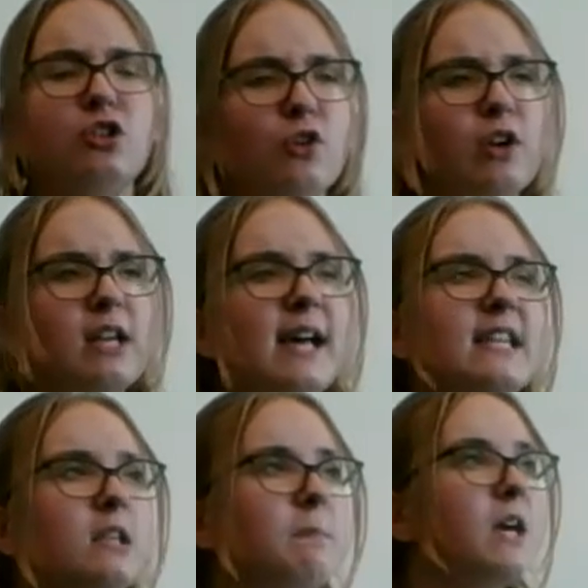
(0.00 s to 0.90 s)
Do you
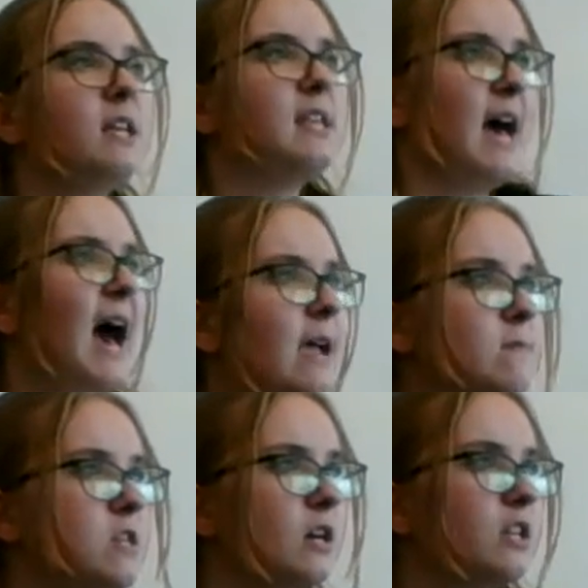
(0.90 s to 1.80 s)
realize that because
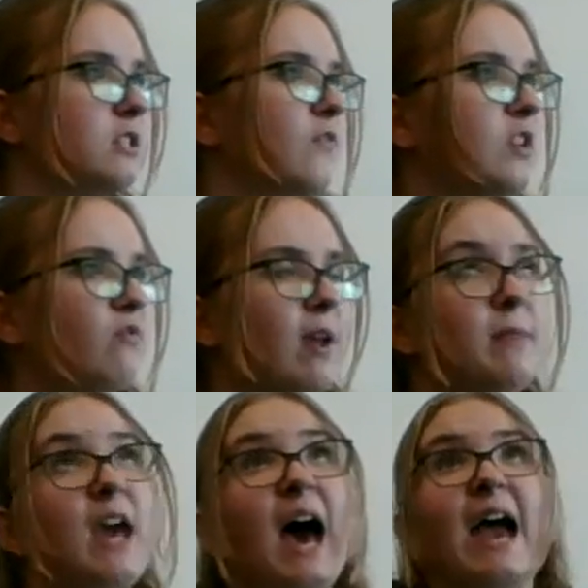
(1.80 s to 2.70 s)
I'm the youngest of this
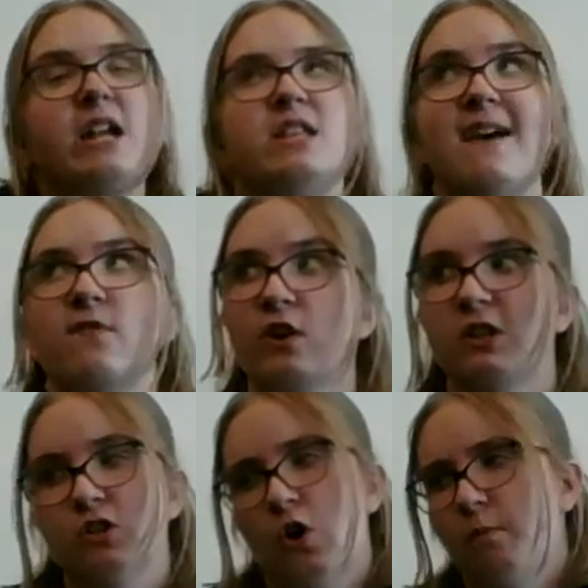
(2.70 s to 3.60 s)
family, I never
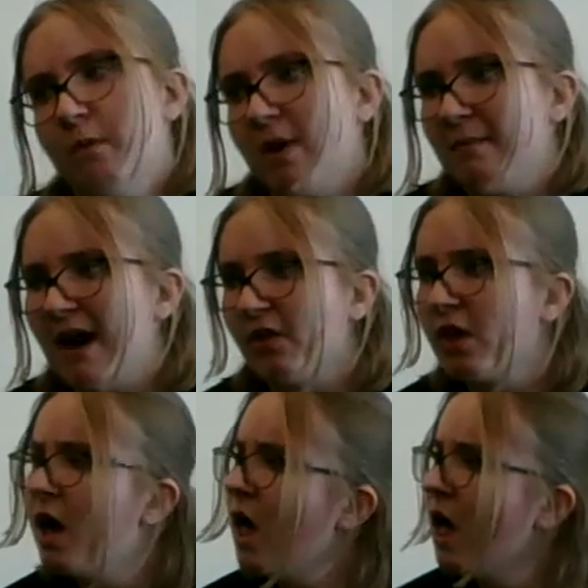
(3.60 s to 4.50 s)
get to open my
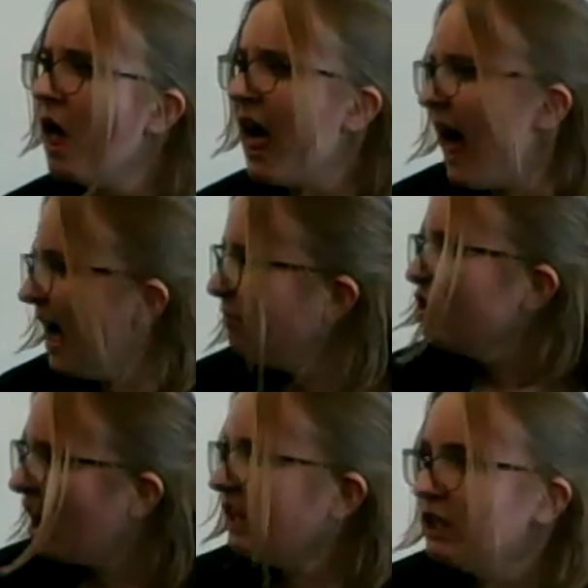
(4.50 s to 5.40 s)
mouth? I've been
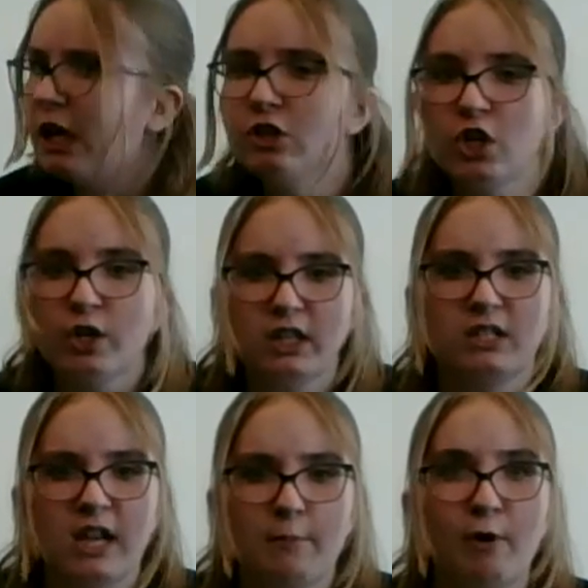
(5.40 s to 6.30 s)
trying to tell a joke at
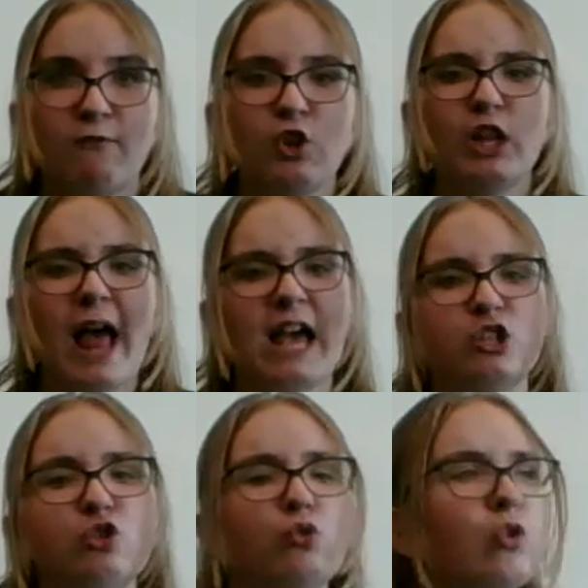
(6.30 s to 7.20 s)
this table for the
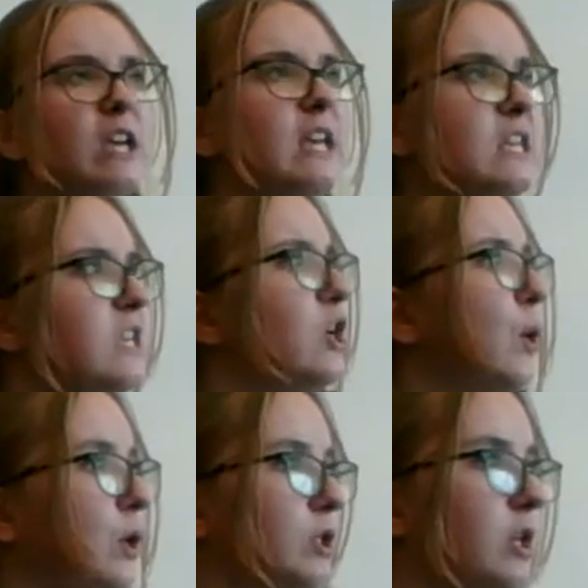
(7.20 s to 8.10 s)
last three
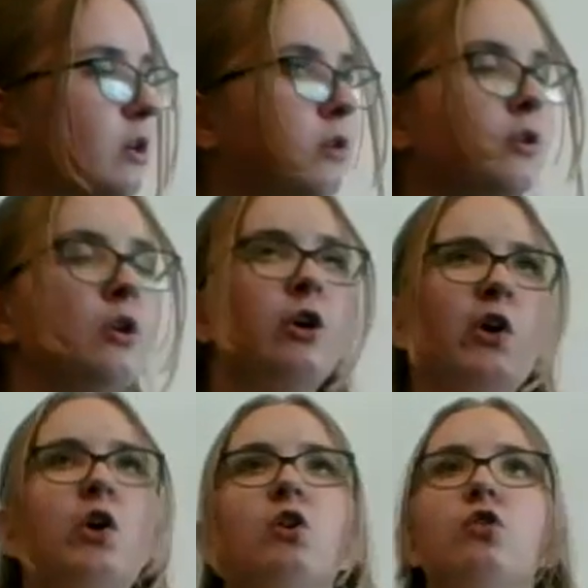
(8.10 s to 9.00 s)
years.
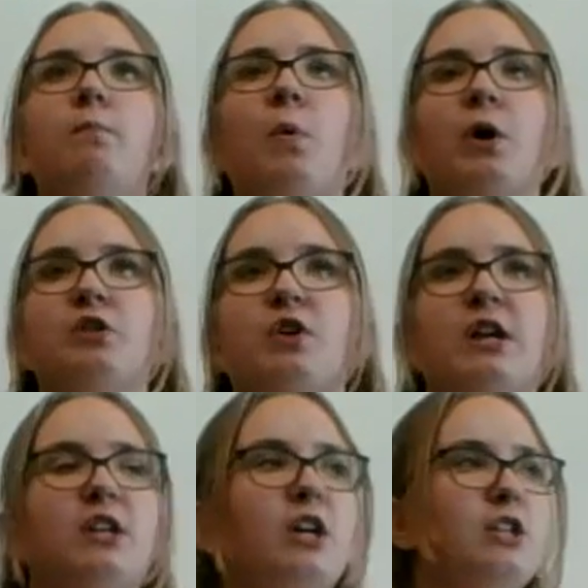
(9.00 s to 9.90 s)
The boy's right.